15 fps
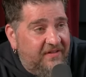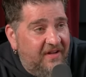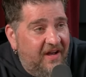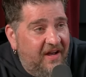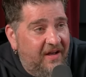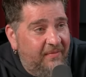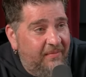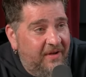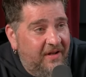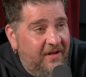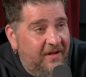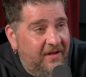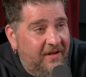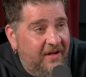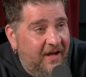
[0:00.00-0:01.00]
time
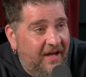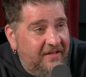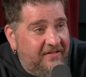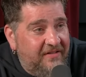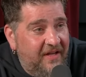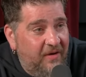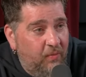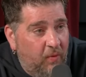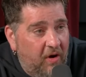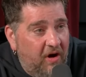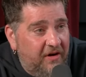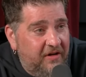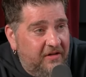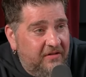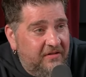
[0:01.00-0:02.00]
I say
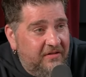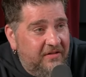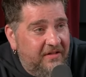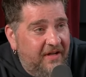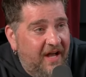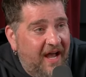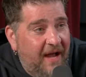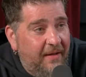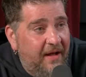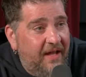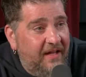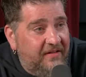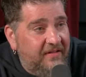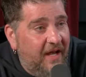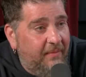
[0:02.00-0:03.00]
water, I
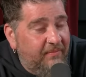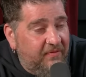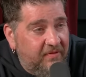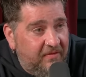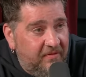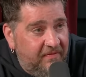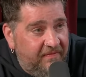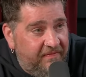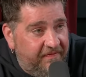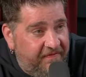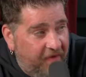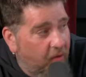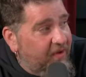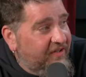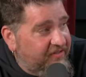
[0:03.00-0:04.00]
it's I'm
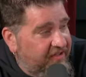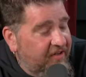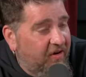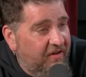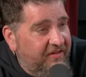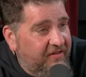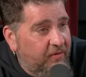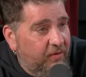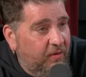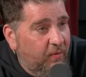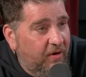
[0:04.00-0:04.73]
focusing on the, the